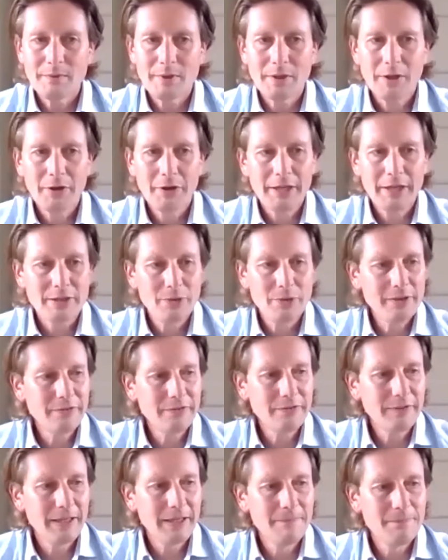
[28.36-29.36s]
so we
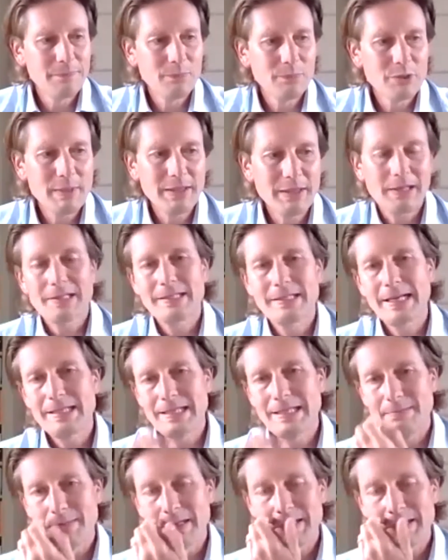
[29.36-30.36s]
spent the last
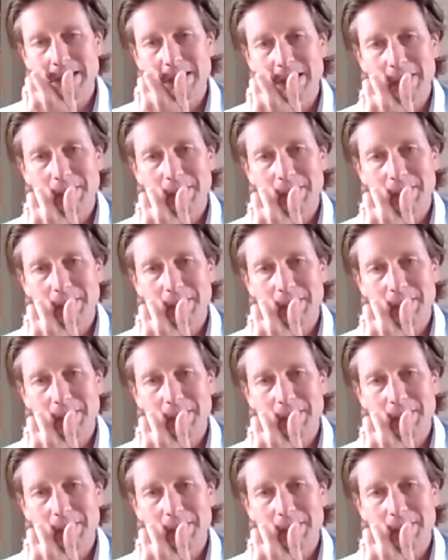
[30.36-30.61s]
18 months